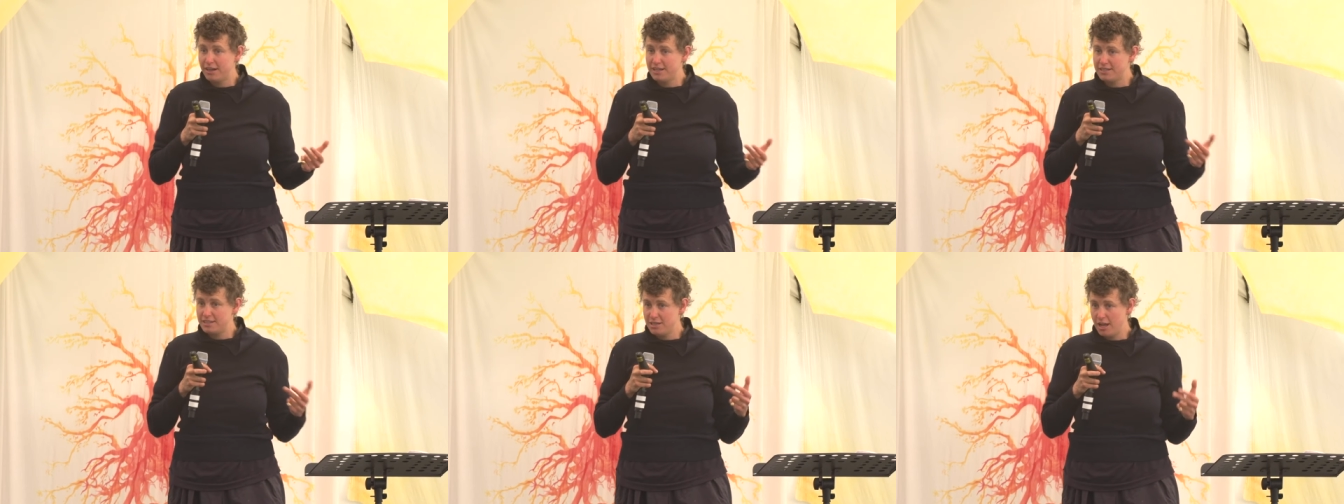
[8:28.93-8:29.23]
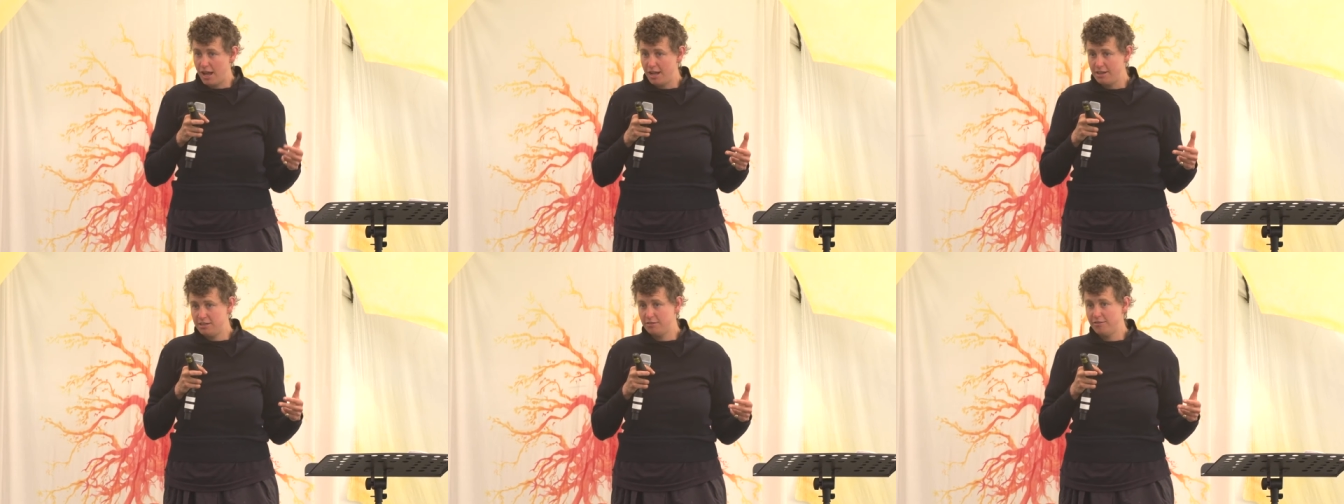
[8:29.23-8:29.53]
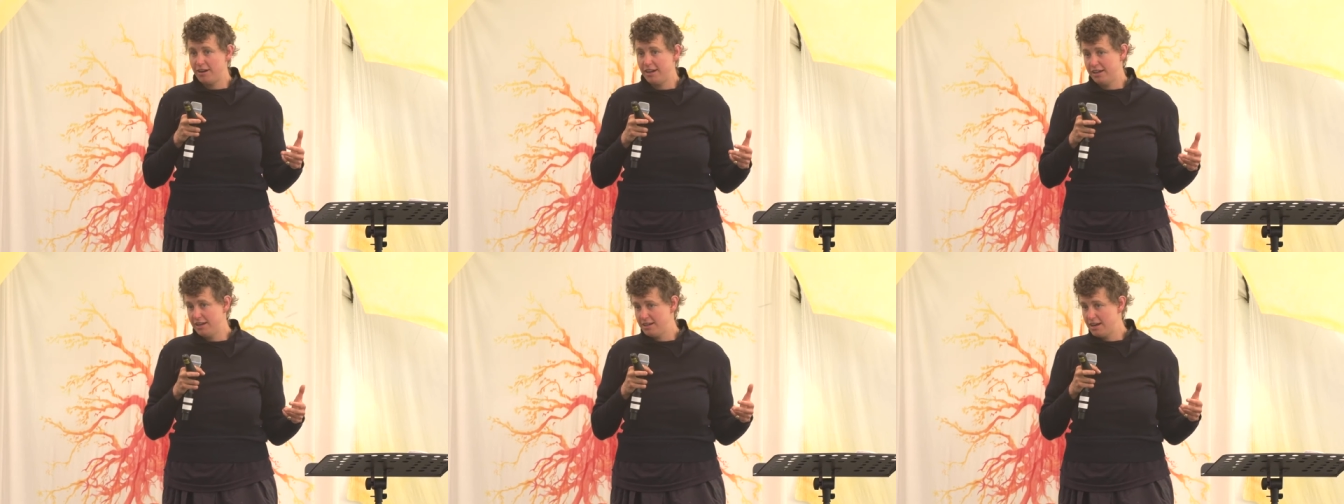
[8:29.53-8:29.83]
us not to
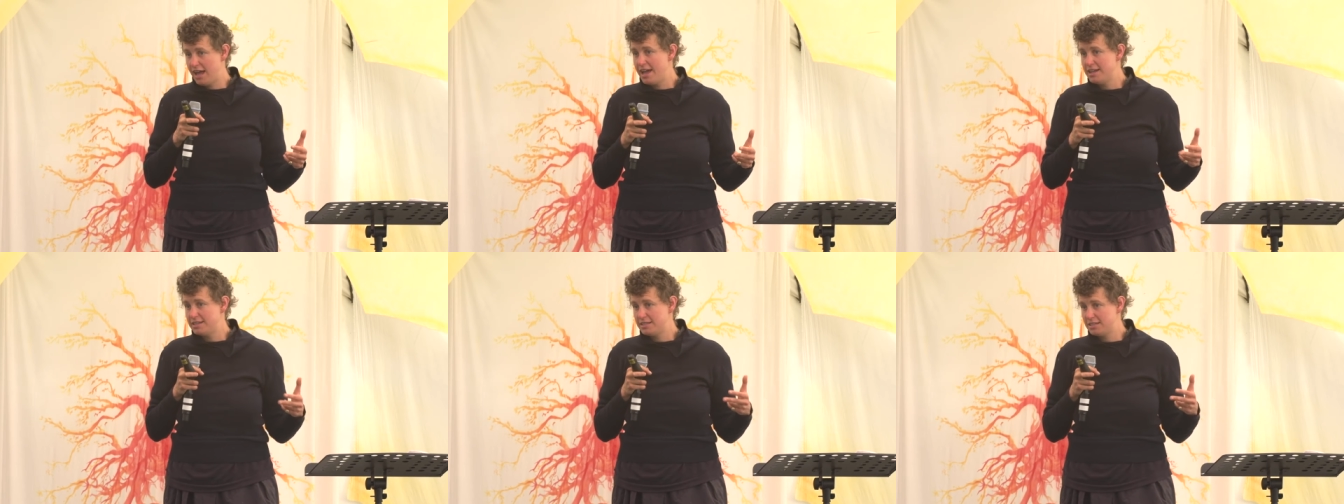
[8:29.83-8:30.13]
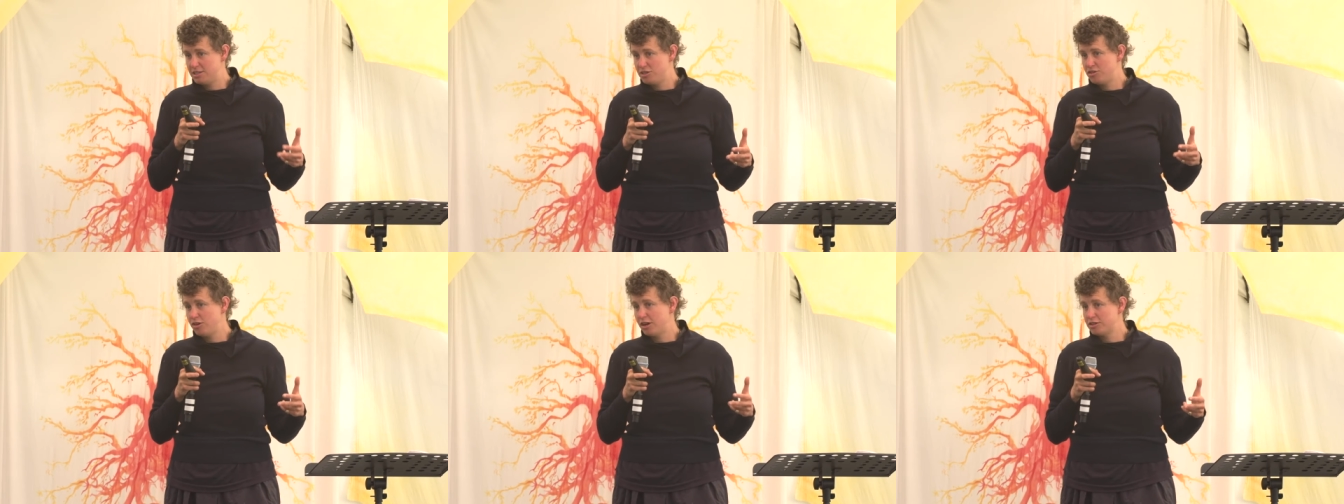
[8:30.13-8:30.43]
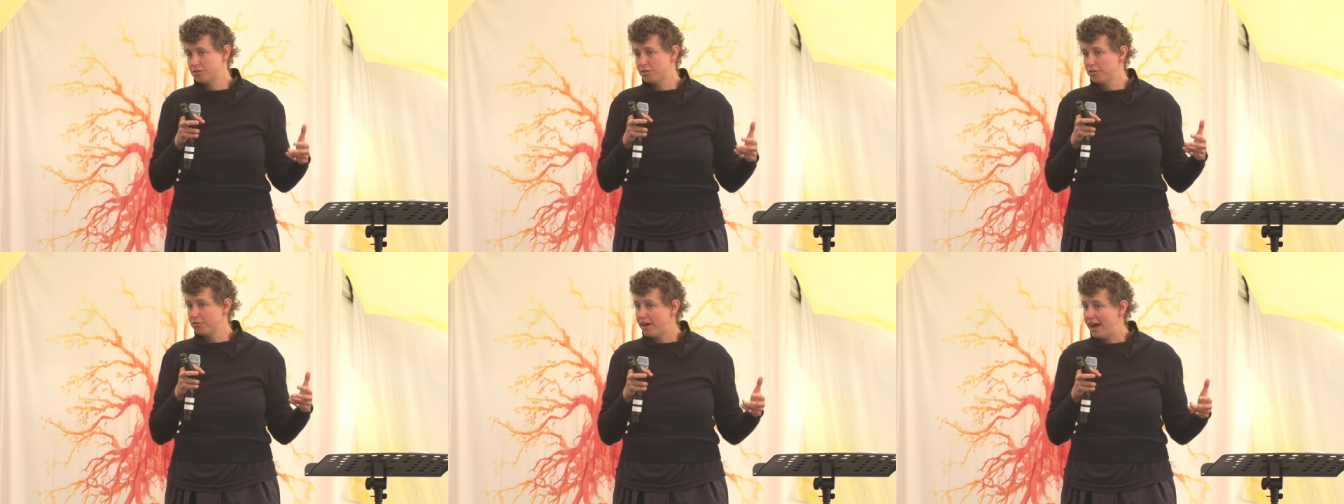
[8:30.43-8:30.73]
recognize the
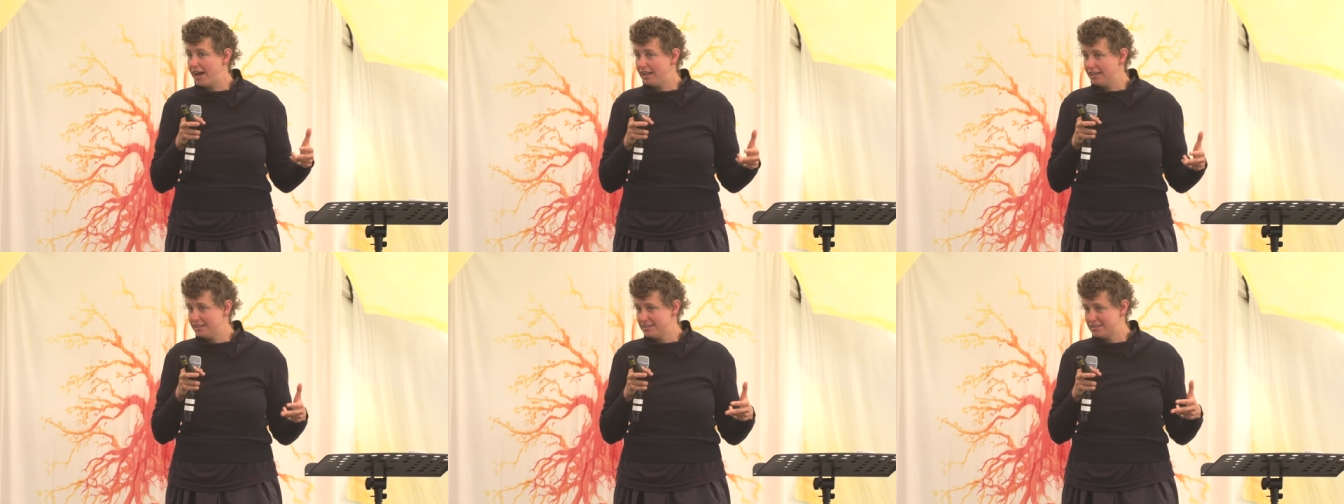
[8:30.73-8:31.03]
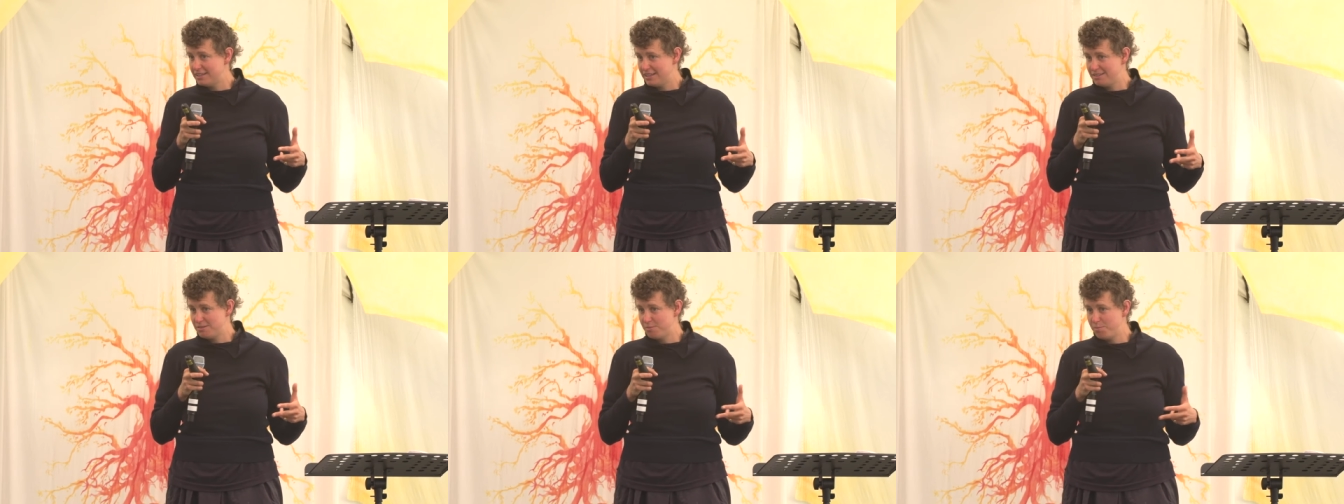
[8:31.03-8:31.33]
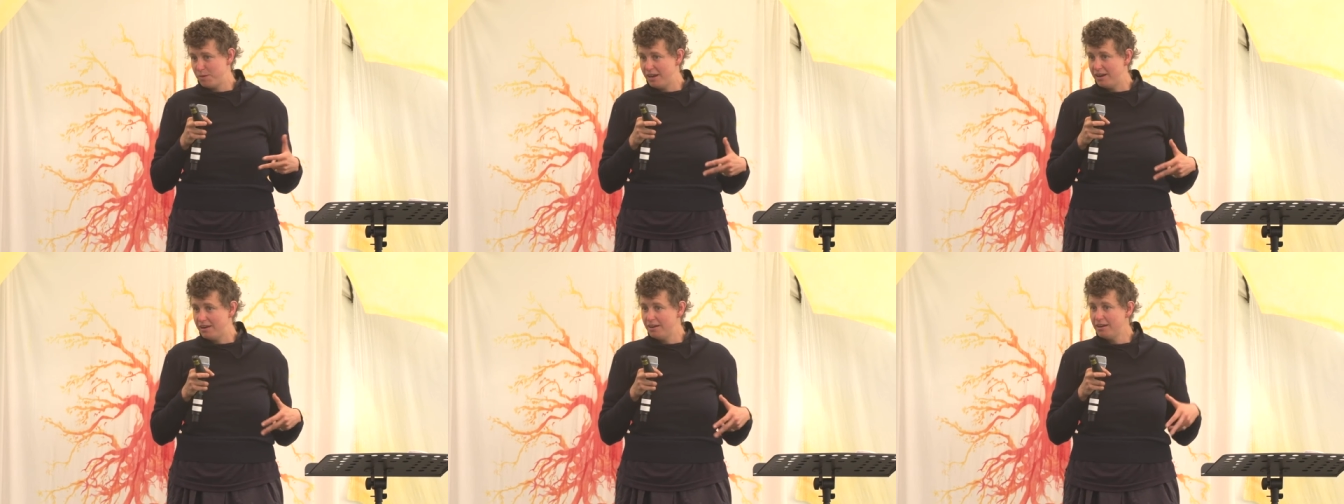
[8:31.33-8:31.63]
structural violence that's
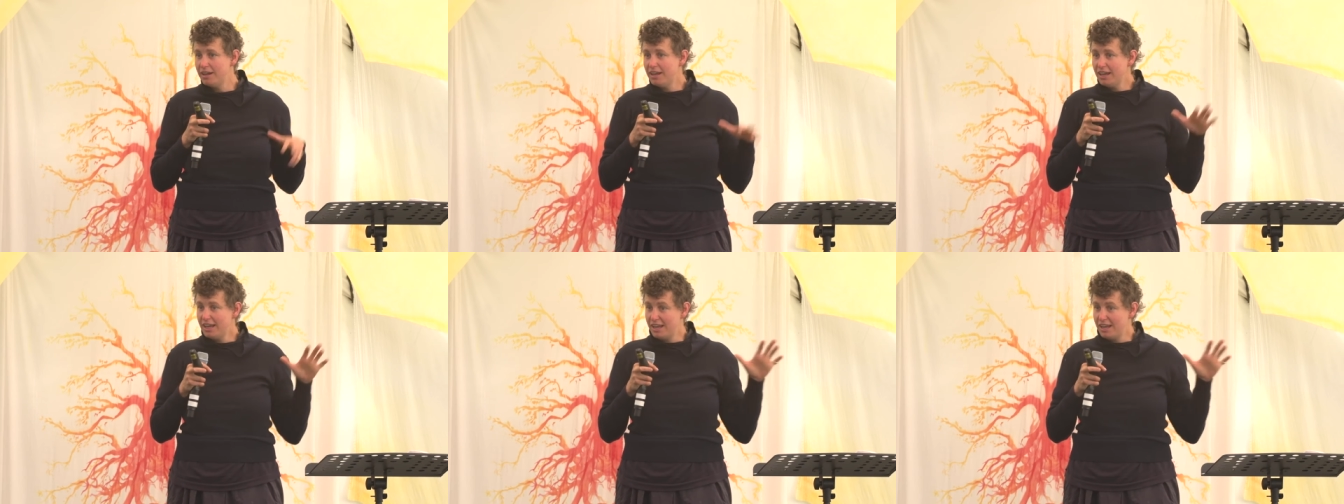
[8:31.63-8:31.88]
been